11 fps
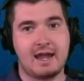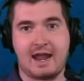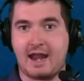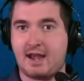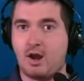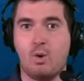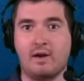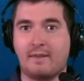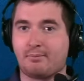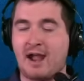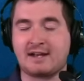and no one in
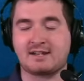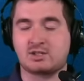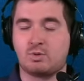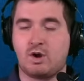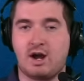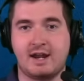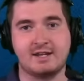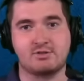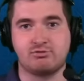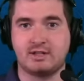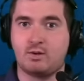the practice squad
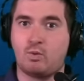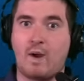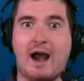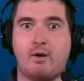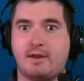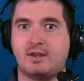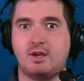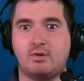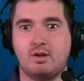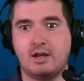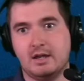is really wowing you.
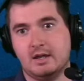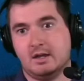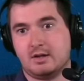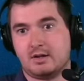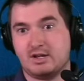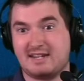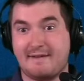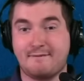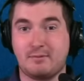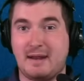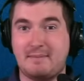Could
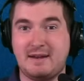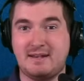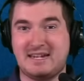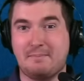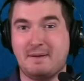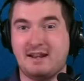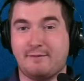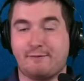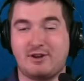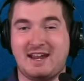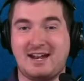Denver maybe dip into the
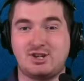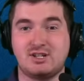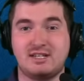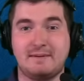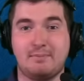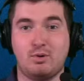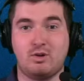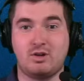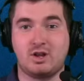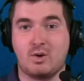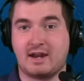free agency
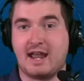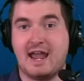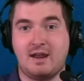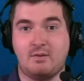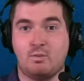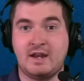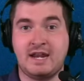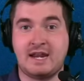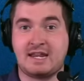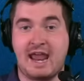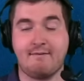pool, going, hey,
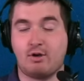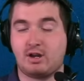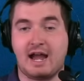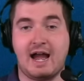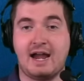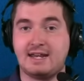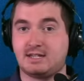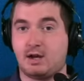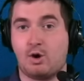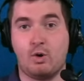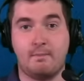we gave our guys
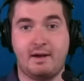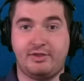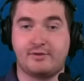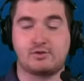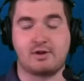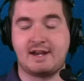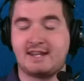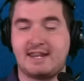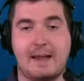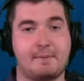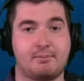a whole month of training
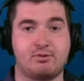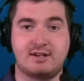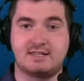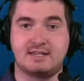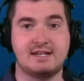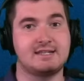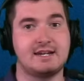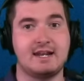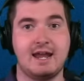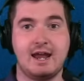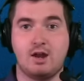camp and preseason.
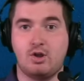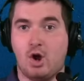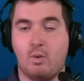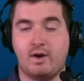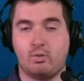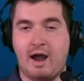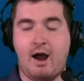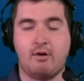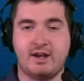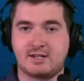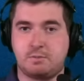No one
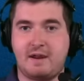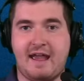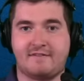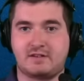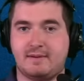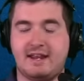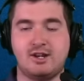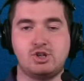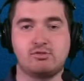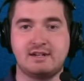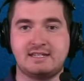wowed us. We have some
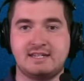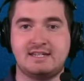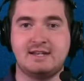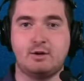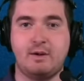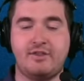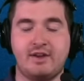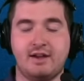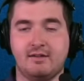injuries to deal with.